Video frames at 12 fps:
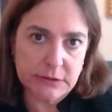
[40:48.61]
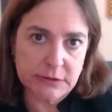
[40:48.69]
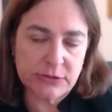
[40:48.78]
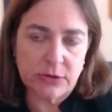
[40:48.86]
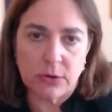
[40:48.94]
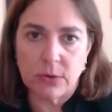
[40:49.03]
And
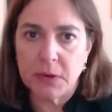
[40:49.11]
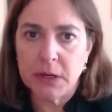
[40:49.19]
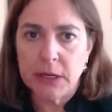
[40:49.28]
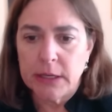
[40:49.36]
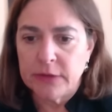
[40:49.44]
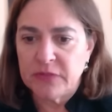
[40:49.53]
so
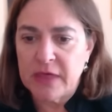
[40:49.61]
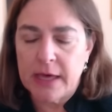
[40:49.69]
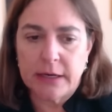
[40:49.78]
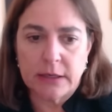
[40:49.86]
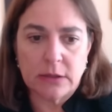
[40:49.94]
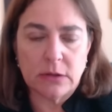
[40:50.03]
that
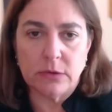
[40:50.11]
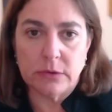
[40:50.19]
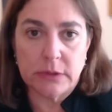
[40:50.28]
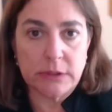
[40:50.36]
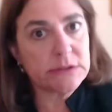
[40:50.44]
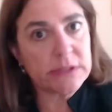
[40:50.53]

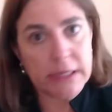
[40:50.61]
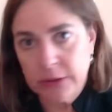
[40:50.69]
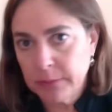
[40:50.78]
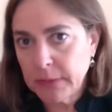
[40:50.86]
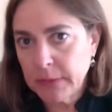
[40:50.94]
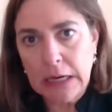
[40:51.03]
included
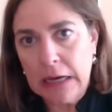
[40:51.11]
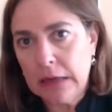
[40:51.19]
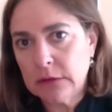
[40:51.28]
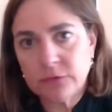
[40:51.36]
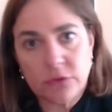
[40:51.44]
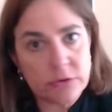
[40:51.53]
Sayeret
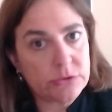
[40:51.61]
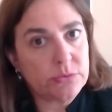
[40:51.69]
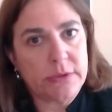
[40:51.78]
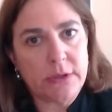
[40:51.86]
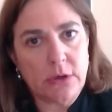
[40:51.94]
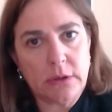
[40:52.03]
Matkal, of course, where
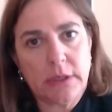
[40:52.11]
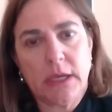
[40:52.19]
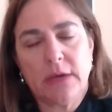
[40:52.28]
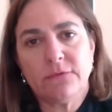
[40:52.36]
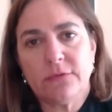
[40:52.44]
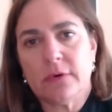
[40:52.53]
they all
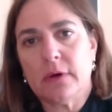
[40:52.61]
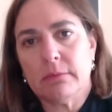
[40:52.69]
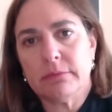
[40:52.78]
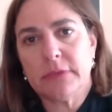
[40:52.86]
came from.